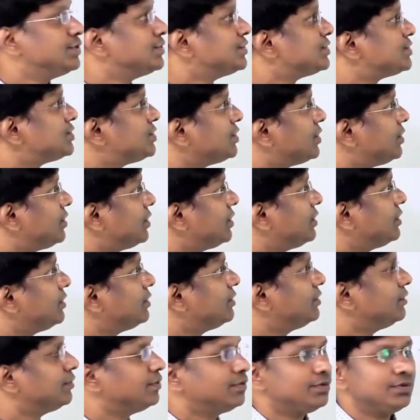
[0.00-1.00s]

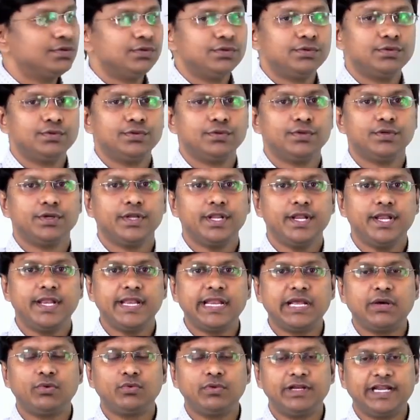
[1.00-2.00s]
So
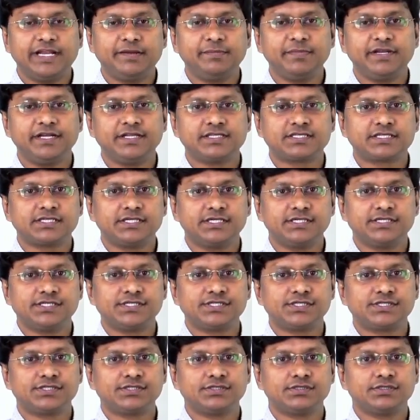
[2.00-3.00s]
now let me
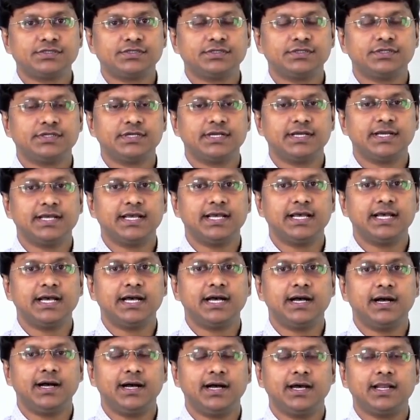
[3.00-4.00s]
discuss
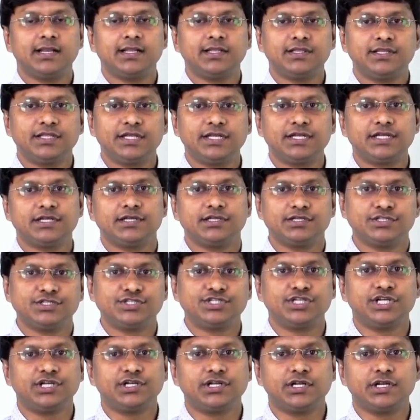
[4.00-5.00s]
another
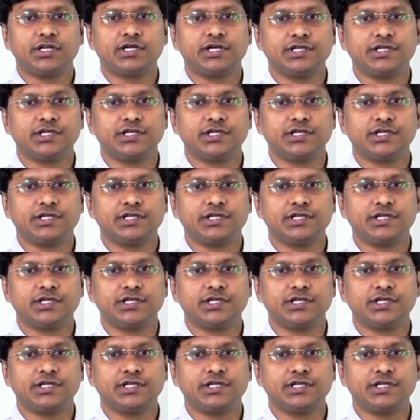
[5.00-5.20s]
general